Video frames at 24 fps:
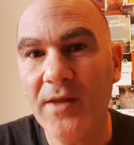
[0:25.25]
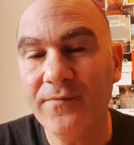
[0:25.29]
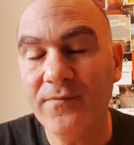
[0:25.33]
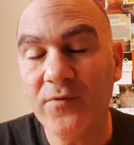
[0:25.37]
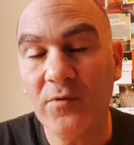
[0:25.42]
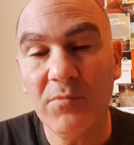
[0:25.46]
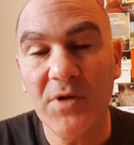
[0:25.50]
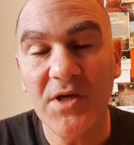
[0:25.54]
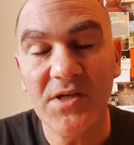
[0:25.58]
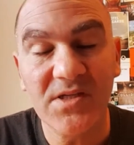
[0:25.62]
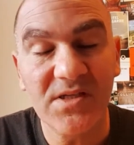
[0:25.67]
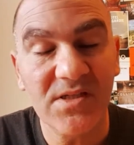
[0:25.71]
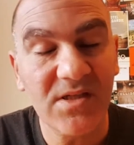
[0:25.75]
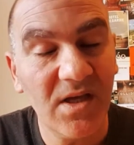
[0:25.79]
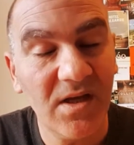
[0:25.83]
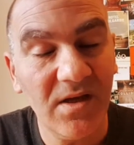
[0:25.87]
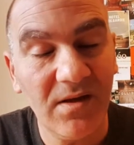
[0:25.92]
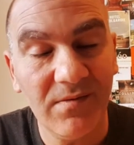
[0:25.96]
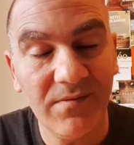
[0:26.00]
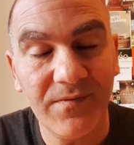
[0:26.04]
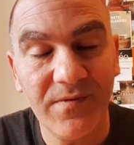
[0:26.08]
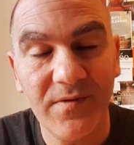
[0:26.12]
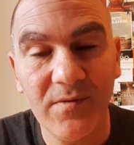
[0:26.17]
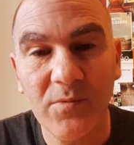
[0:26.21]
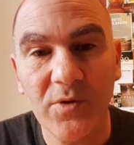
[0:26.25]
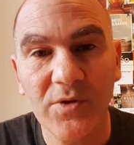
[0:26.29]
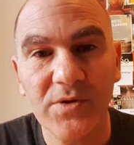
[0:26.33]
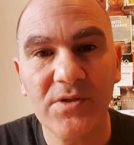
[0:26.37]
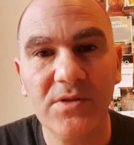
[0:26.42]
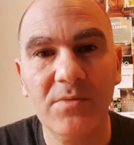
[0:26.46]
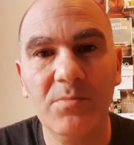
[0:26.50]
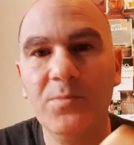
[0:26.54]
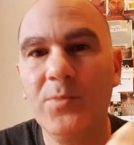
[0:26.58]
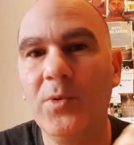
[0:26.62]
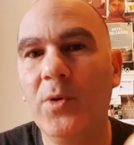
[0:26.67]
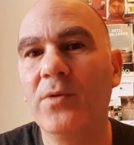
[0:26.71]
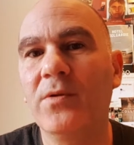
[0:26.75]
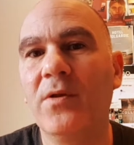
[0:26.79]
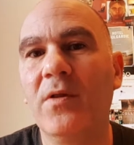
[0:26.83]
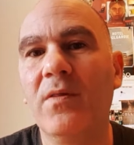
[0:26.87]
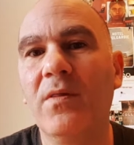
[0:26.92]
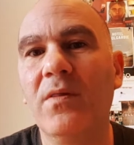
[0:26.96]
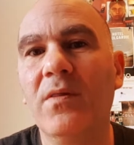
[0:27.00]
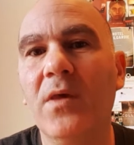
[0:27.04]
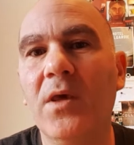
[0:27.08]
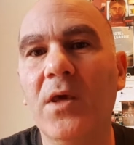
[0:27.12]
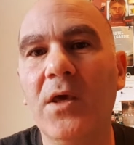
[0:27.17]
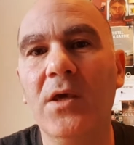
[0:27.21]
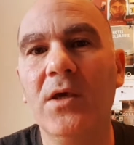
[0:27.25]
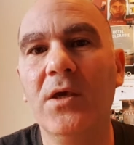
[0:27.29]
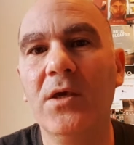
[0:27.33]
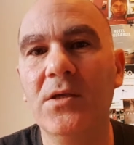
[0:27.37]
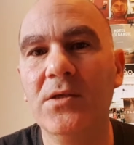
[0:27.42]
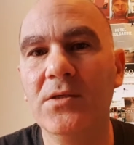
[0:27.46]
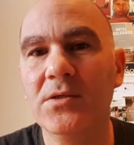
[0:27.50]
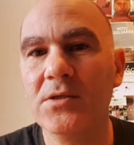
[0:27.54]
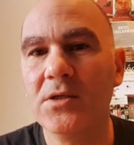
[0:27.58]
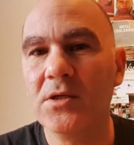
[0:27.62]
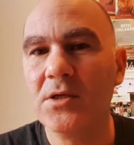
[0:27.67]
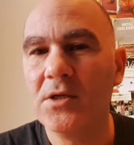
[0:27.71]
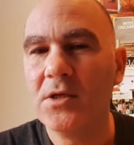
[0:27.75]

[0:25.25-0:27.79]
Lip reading: for myself, the most important thing is